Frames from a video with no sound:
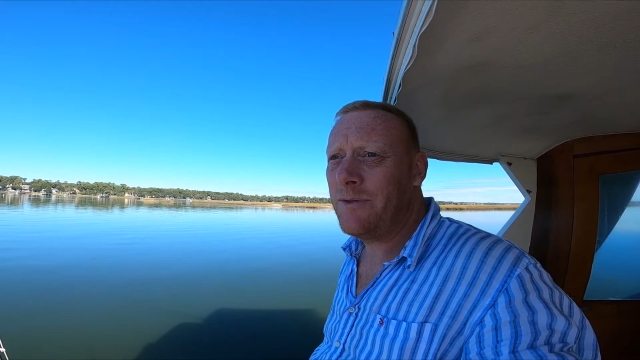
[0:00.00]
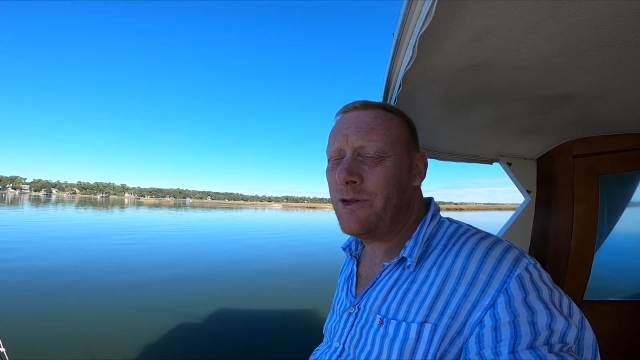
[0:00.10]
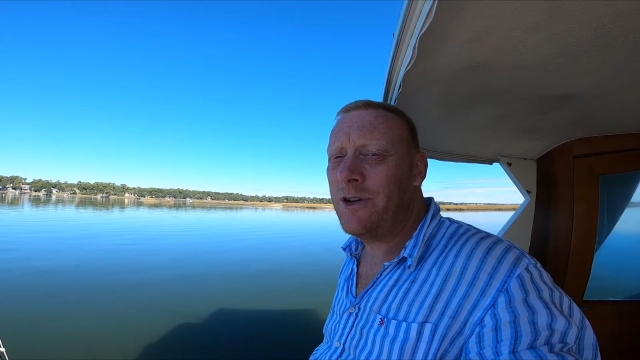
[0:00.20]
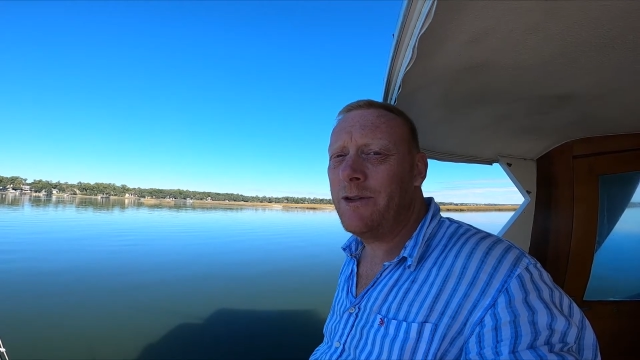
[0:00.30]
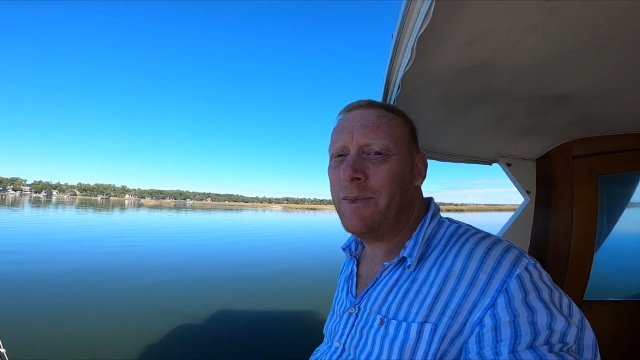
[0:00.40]

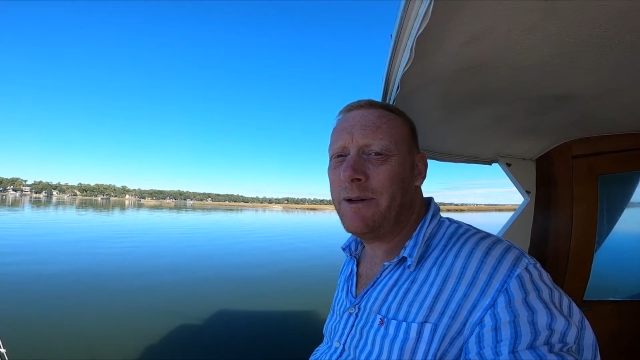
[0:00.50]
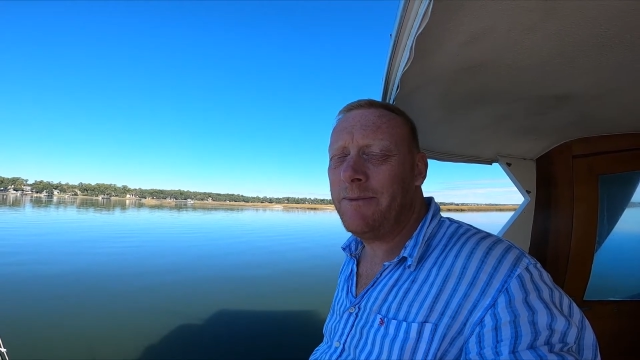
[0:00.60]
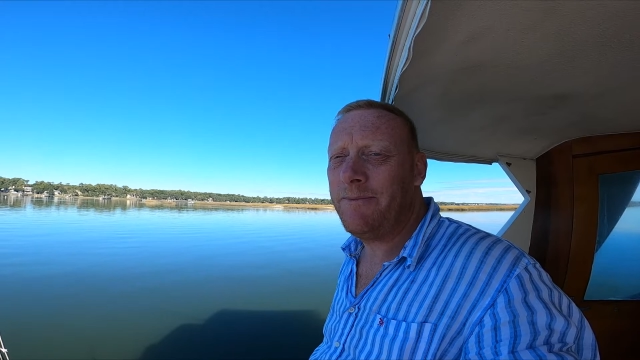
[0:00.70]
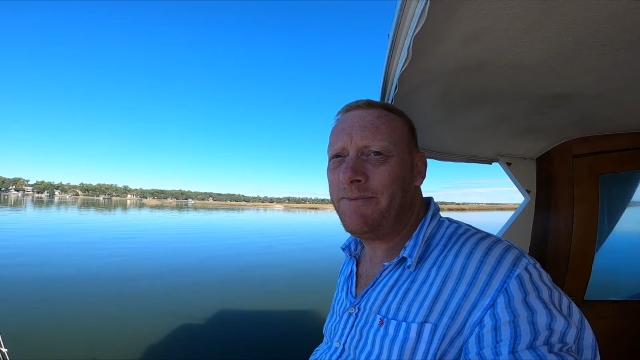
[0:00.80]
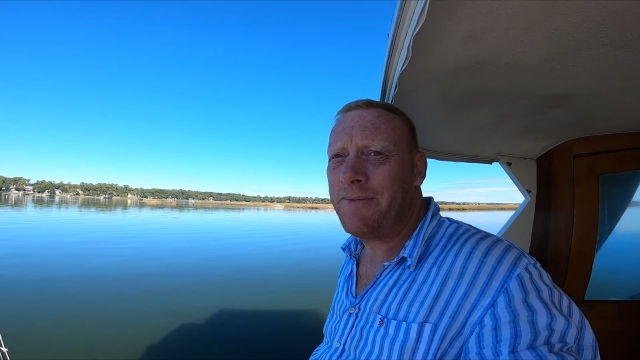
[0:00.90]
drive belt
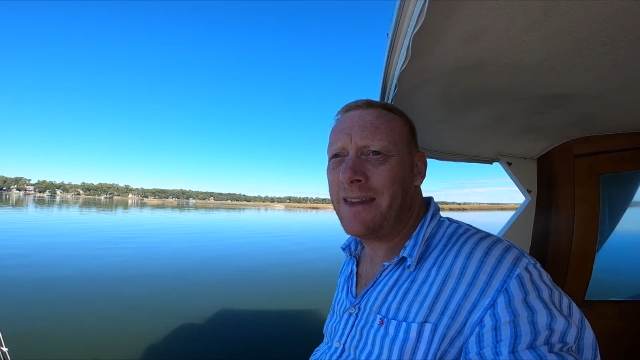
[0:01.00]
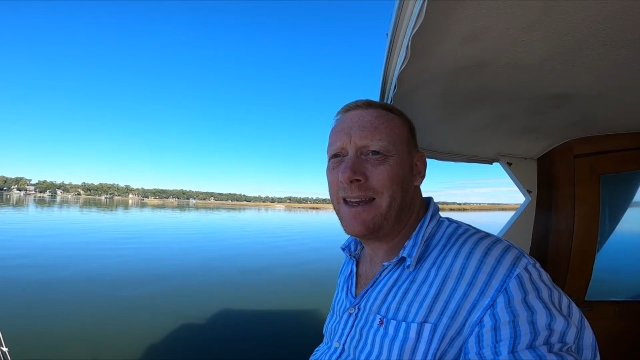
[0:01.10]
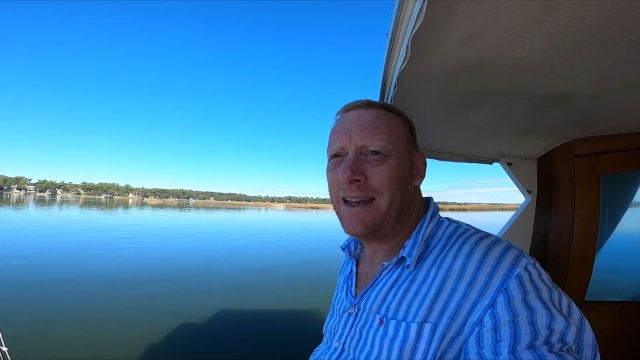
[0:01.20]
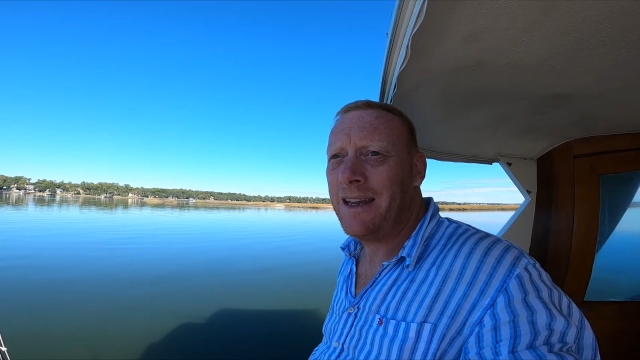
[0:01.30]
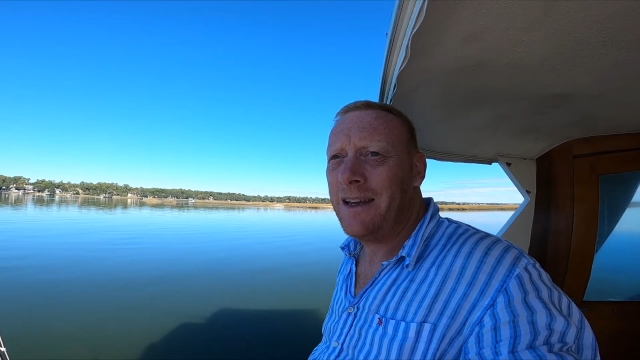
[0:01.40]

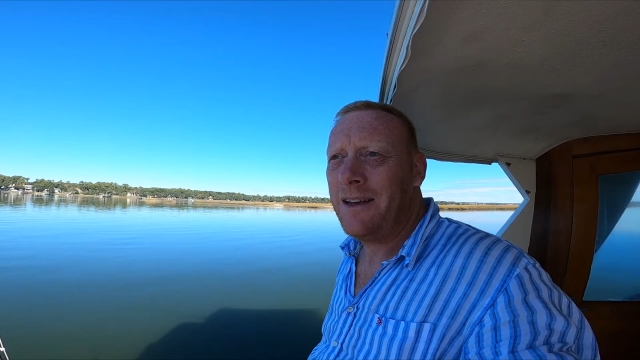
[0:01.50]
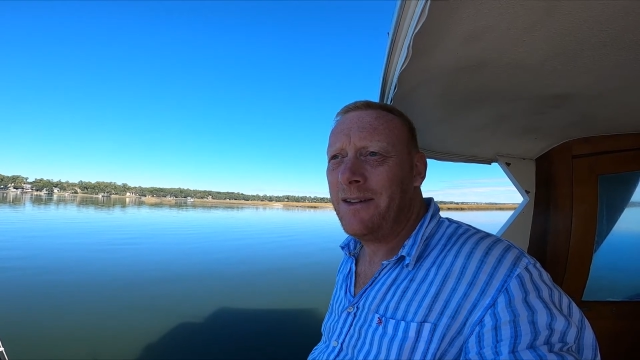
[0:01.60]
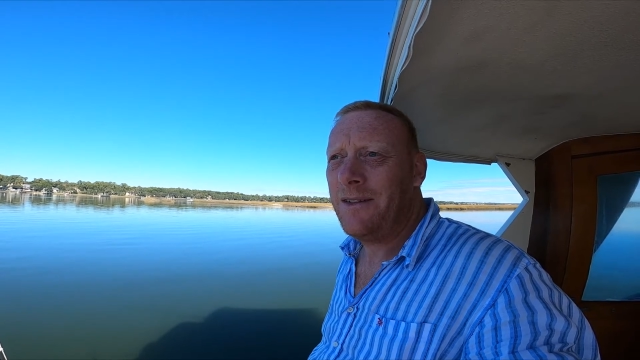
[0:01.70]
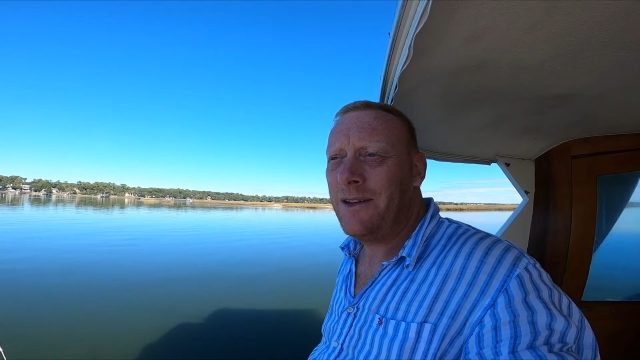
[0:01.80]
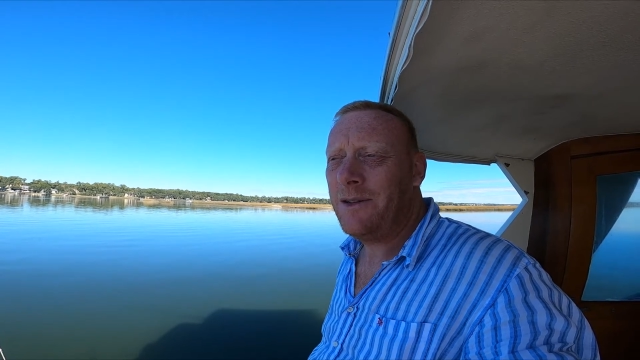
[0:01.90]

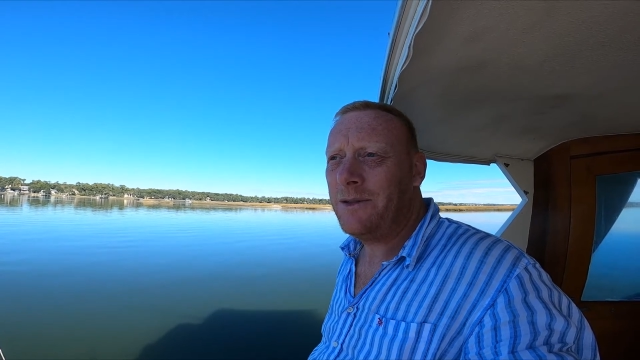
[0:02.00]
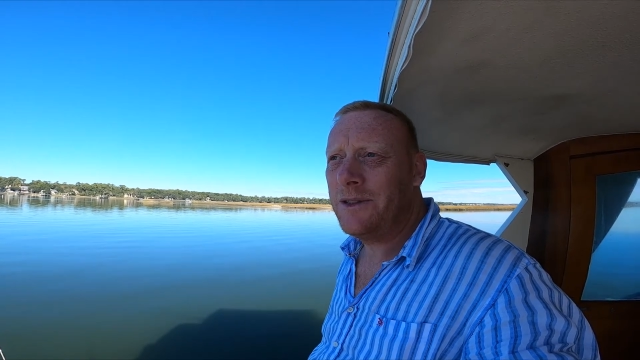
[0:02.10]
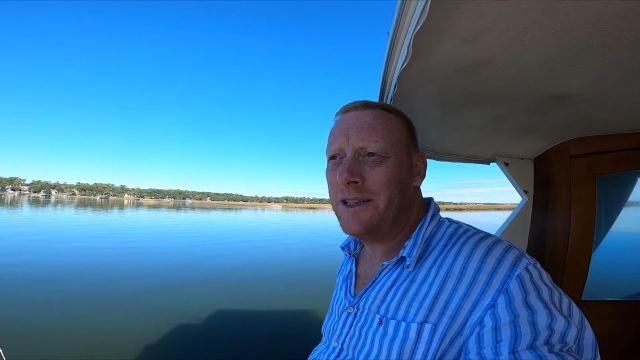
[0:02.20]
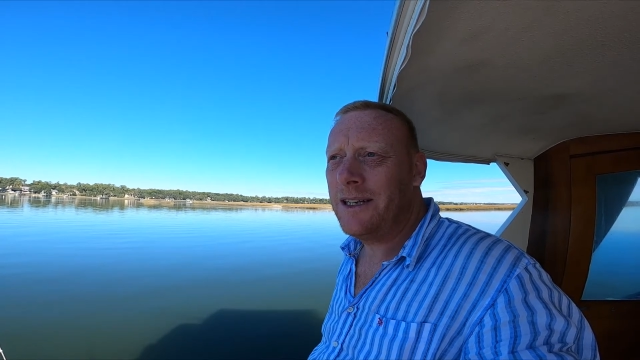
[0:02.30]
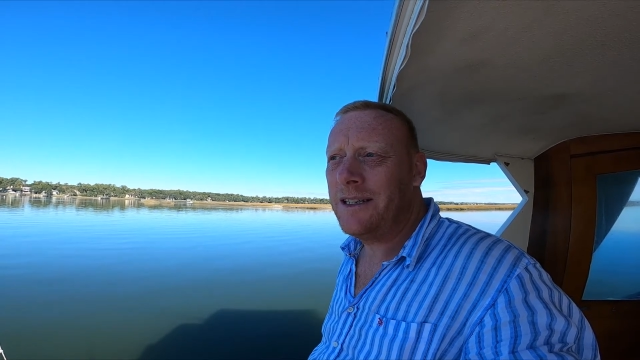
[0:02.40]
for the
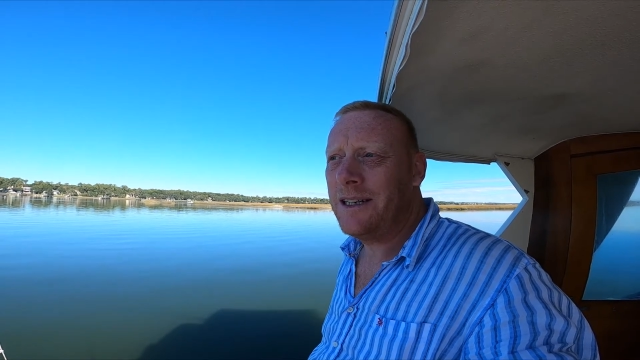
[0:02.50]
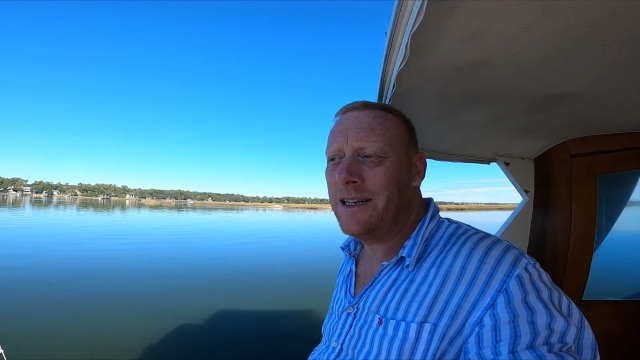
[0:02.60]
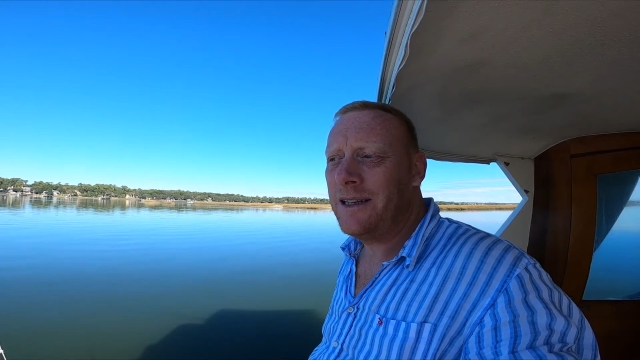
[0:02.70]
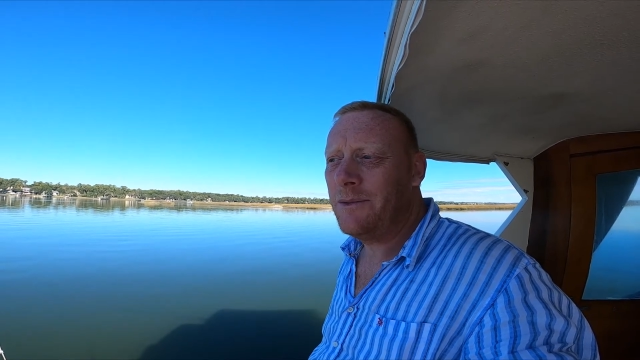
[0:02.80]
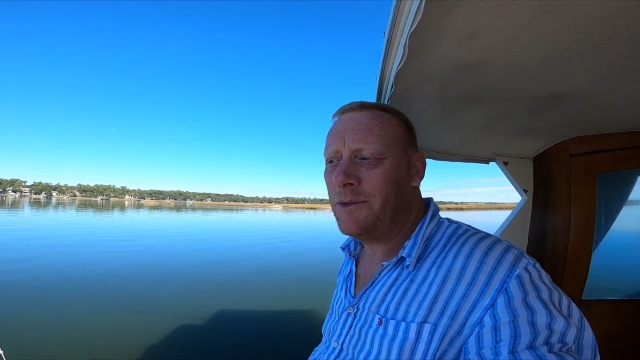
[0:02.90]
alternator
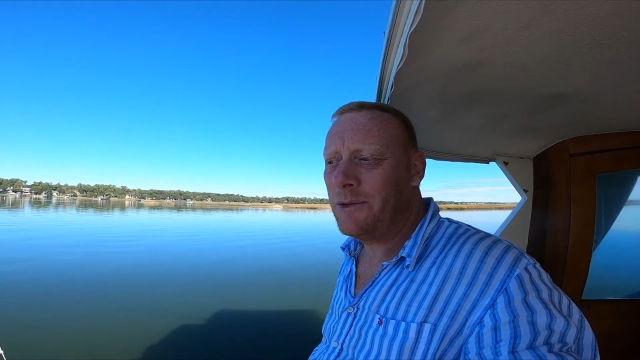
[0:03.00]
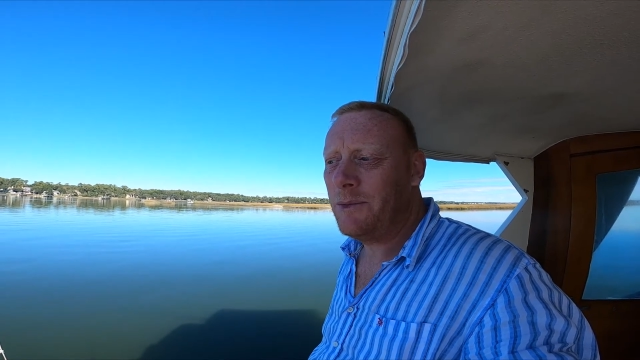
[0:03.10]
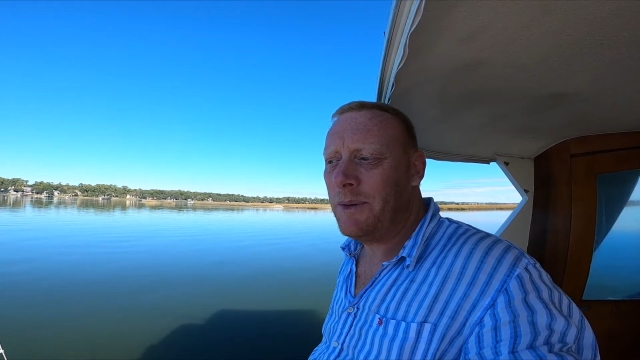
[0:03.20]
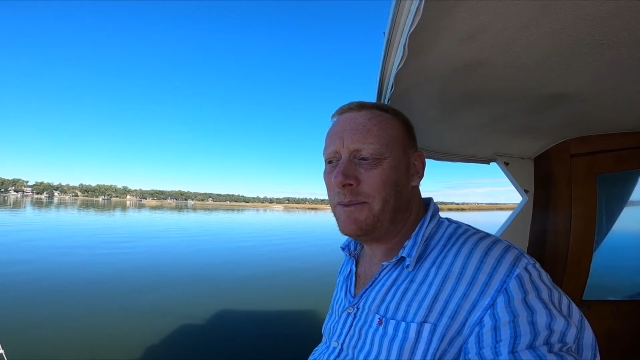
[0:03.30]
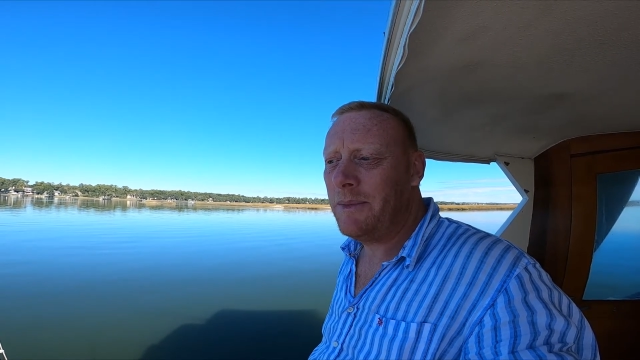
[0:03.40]
and the water
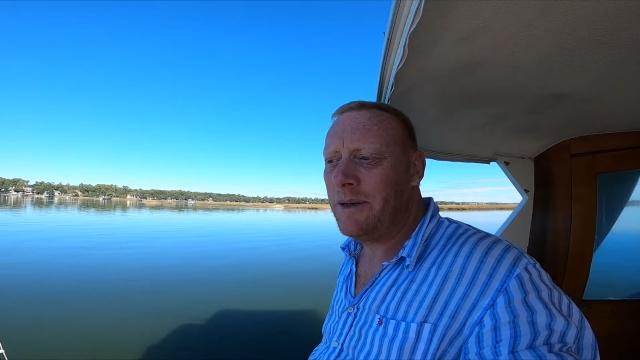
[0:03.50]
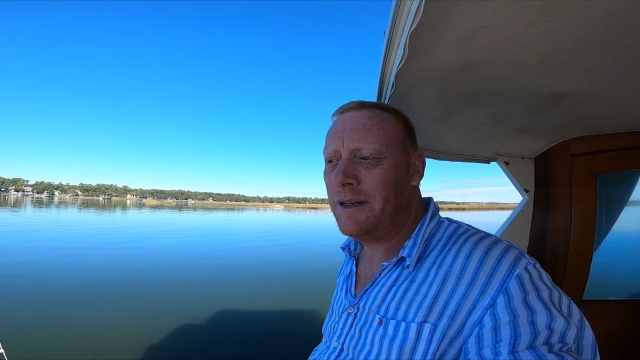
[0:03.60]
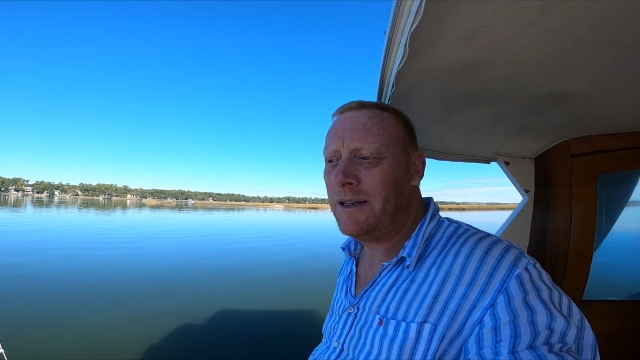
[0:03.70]
pump